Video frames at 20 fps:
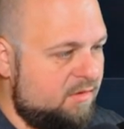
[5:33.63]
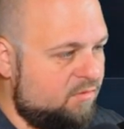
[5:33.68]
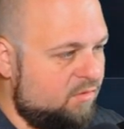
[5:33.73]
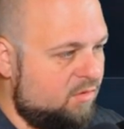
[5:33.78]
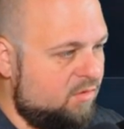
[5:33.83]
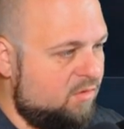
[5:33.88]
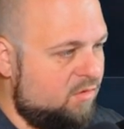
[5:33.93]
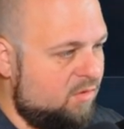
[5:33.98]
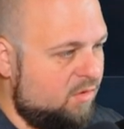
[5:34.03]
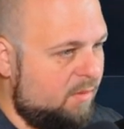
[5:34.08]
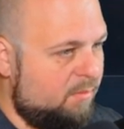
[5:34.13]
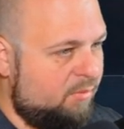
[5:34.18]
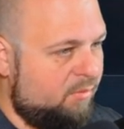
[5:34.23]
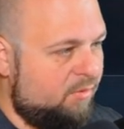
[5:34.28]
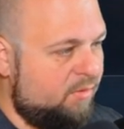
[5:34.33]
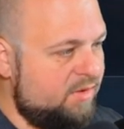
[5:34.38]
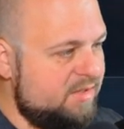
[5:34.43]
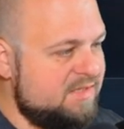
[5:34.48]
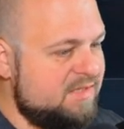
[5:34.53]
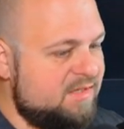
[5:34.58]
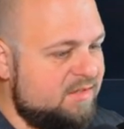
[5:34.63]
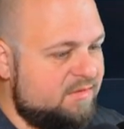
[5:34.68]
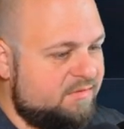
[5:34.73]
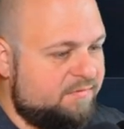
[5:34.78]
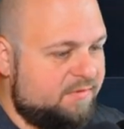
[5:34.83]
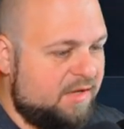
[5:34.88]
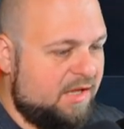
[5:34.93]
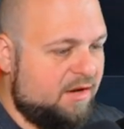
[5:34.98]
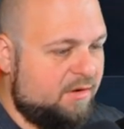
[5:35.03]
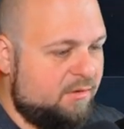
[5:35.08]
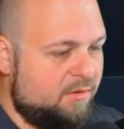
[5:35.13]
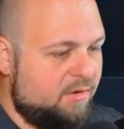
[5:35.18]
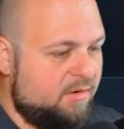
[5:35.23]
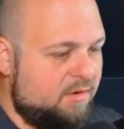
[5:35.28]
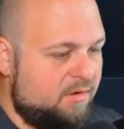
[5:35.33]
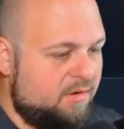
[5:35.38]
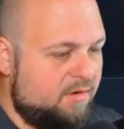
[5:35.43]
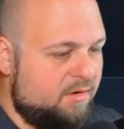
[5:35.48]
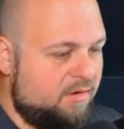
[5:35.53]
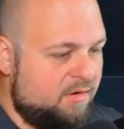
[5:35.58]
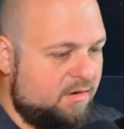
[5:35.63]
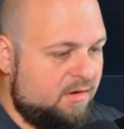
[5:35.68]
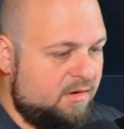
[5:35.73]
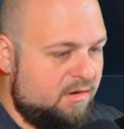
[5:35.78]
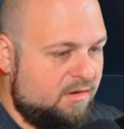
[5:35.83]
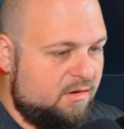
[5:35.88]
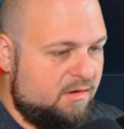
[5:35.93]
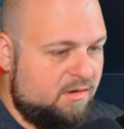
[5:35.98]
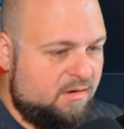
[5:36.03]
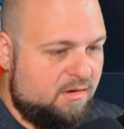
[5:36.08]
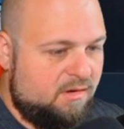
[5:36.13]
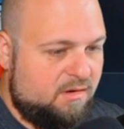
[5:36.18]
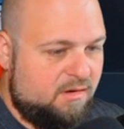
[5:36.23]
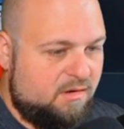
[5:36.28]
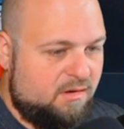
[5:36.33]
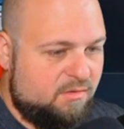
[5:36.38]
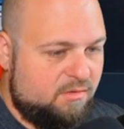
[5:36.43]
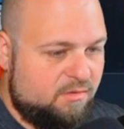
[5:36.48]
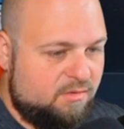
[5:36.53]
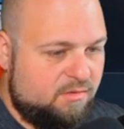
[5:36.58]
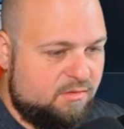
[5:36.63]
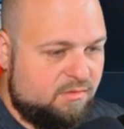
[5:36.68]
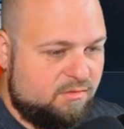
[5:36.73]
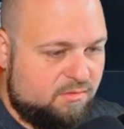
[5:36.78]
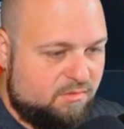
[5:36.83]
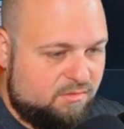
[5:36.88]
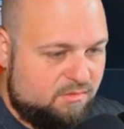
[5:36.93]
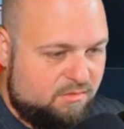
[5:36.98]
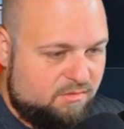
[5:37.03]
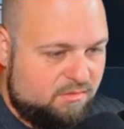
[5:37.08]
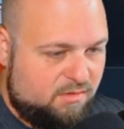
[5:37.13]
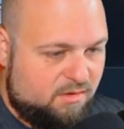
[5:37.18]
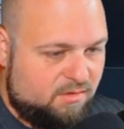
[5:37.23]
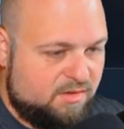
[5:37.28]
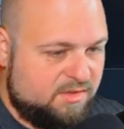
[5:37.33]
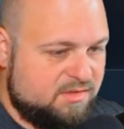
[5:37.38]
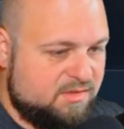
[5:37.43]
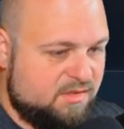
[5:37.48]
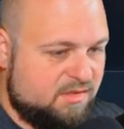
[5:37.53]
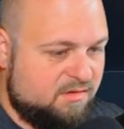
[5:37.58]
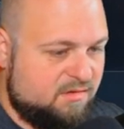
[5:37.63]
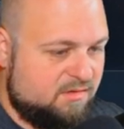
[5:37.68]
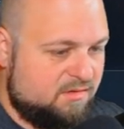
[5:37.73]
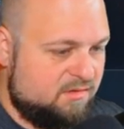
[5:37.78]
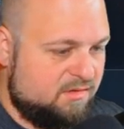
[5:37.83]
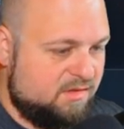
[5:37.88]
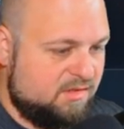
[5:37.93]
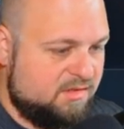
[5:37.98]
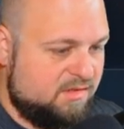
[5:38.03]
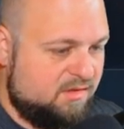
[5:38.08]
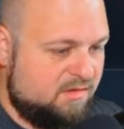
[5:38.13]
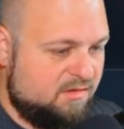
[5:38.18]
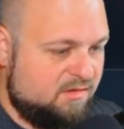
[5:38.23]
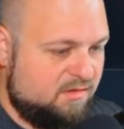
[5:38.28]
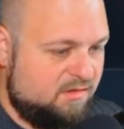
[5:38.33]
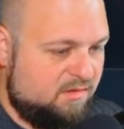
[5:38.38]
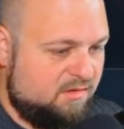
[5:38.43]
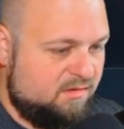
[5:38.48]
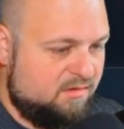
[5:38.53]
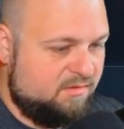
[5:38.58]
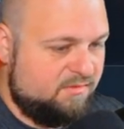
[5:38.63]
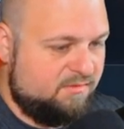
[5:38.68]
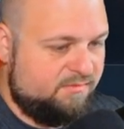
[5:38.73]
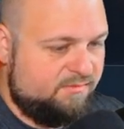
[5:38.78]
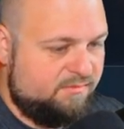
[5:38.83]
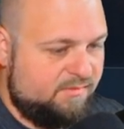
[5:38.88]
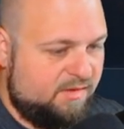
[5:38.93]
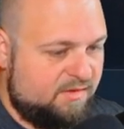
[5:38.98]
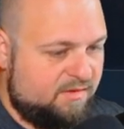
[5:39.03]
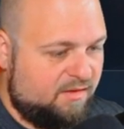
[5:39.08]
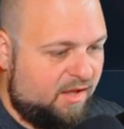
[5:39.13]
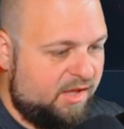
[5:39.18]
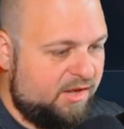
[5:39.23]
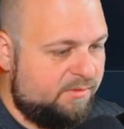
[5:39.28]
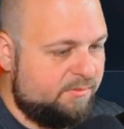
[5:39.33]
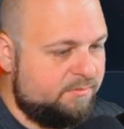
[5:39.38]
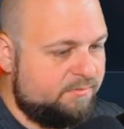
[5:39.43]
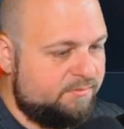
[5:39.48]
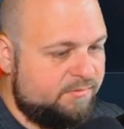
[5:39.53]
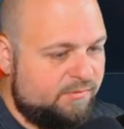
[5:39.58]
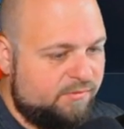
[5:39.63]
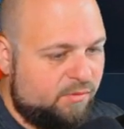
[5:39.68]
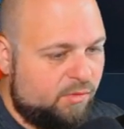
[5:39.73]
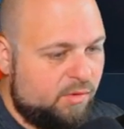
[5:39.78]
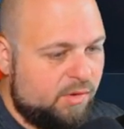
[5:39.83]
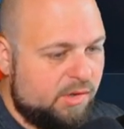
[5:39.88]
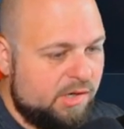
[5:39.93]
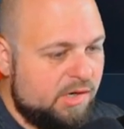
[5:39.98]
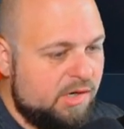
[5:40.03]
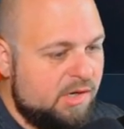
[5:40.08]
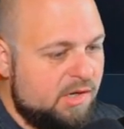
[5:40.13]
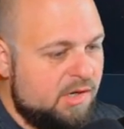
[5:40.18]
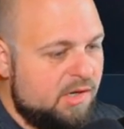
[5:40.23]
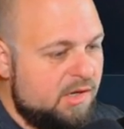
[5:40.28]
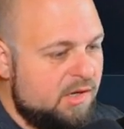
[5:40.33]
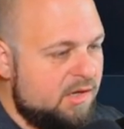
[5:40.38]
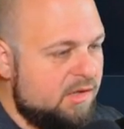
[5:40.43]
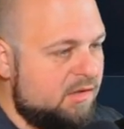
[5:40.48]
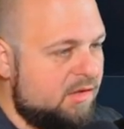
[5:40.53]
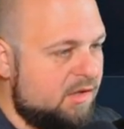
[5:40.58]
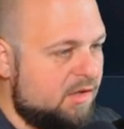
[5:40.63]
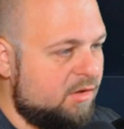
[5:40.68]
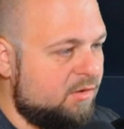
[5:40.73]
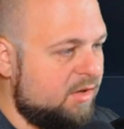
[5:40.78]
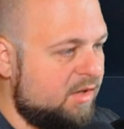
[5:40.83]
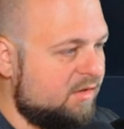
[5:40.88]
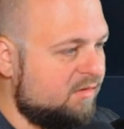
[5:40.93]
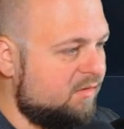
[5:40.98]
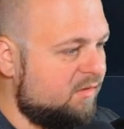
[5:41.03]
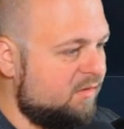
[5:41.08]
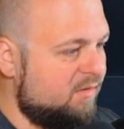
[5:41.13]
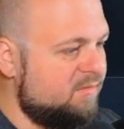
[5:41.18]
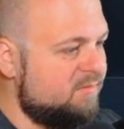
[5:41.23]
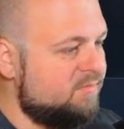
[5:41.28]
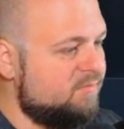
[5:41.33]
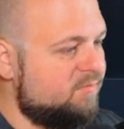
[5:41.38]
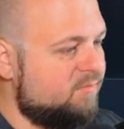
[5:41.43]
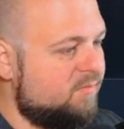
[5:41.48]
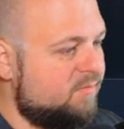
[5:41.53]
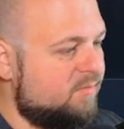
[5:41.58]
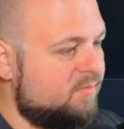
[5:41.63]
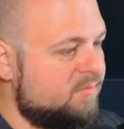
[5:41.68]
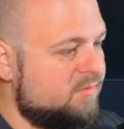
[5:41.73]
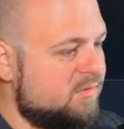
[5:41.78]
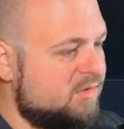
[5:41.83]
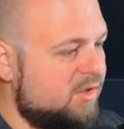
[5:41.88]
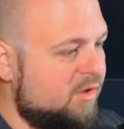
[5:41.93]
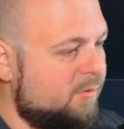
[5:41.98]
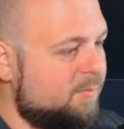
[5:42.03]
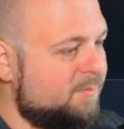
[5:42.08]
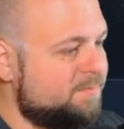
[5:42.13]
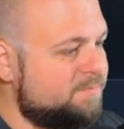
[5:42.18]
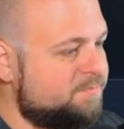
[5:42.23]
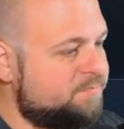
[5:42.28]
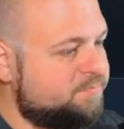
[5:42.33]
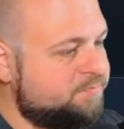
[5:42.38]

the scroll, a poisonous flower. Ooh, oh, that's the that's the uh, that's the item for the codex. So